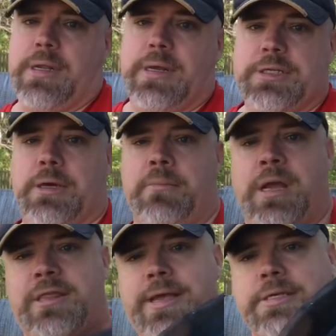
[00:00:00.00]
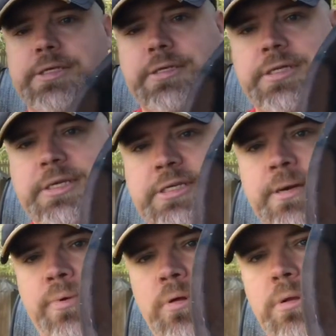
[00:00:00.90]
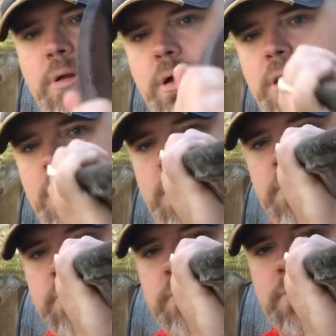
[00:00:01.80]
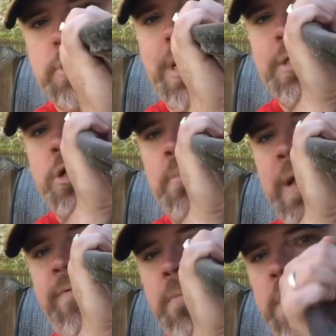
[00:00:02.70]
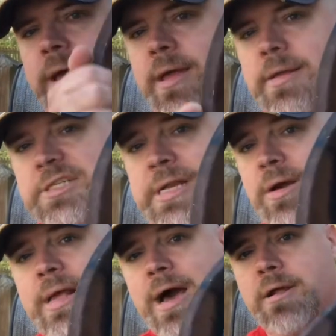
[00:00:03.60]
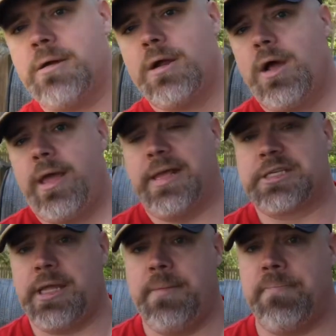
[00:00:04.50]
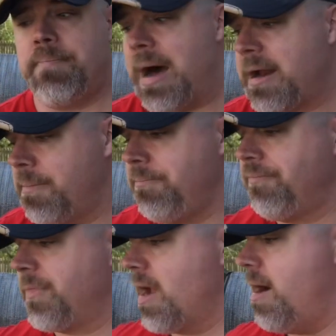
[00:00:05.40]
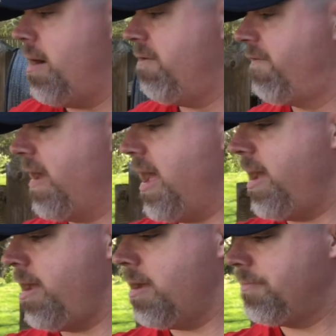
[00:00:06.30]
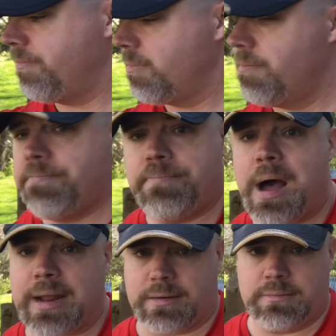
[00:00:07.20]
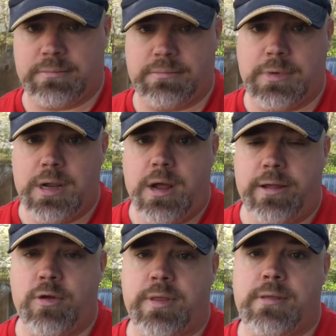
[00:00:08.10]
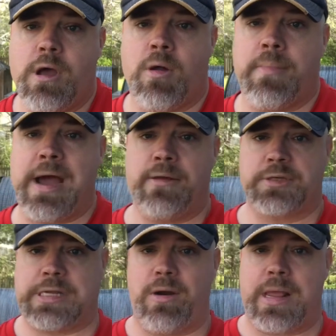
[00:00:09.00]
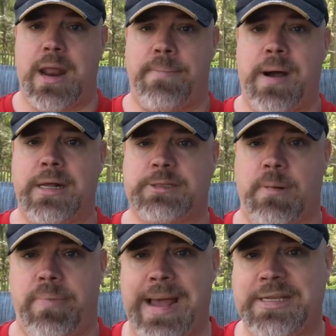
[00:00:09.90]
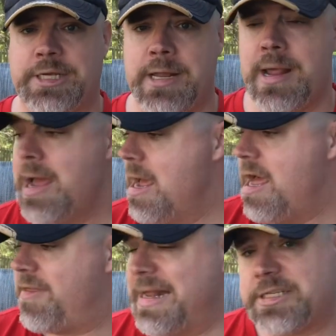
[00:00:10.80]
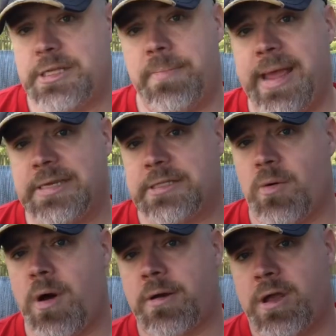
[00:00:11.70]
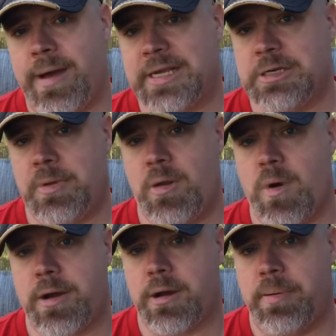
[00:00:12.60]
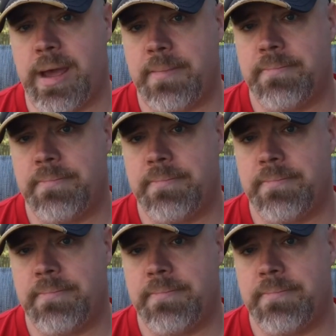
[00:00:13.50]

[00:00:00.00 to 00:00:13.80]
something like this. Just a simple saucer made from clay. It's terracotta. It's the bottom of a pot. You go and buy those terracotta pots to put plants in. That's the base of the water collection when you water your plant.